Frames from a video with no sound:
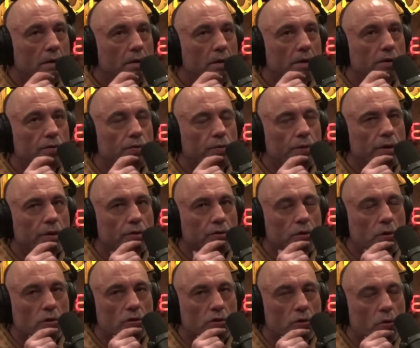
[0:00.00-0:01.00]
It's real,
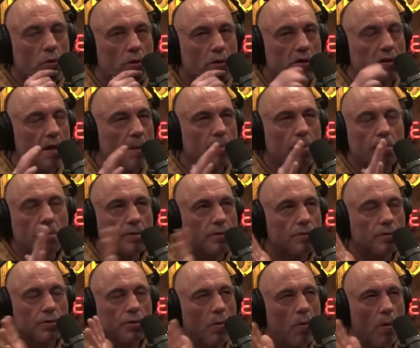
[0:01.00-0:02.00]
squir supplements
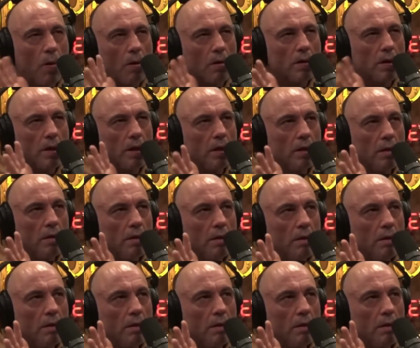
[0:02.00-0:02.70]
are squirrely.